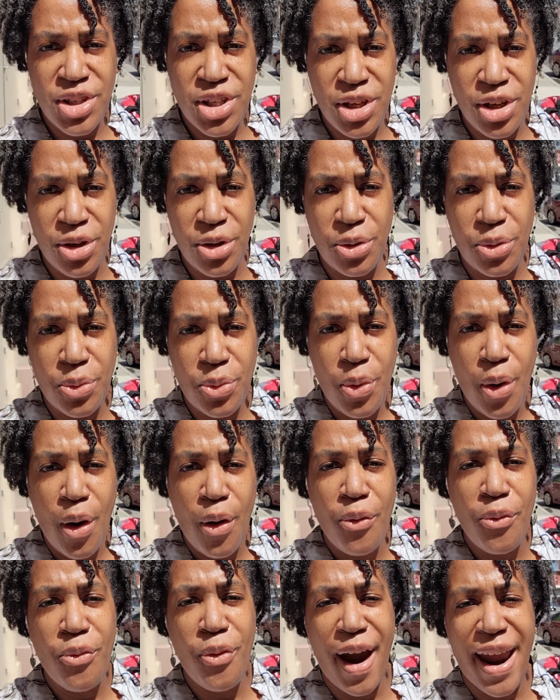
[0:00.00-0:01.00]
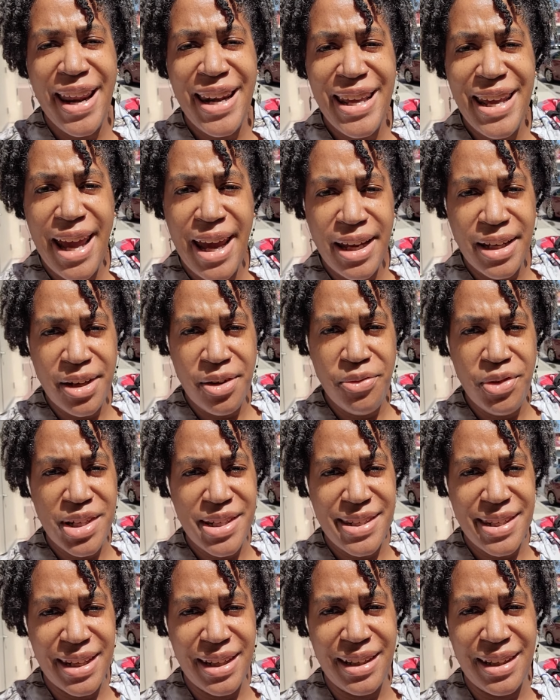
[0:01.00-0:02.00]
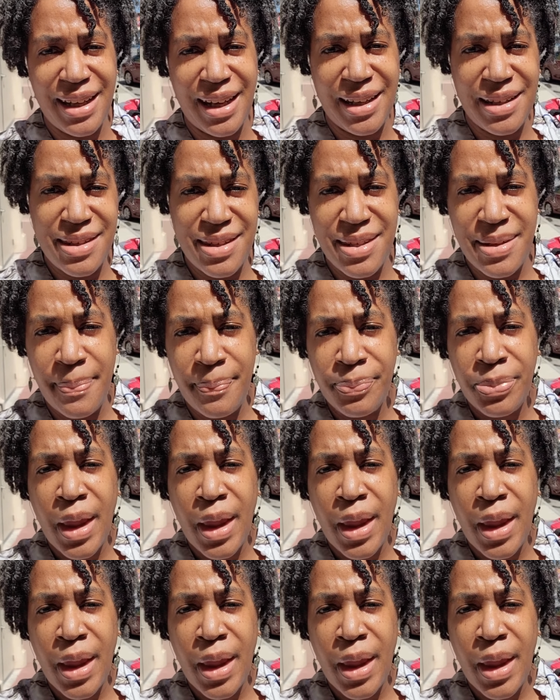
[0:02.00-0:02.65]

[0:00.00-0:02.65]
to Radiating Resilience.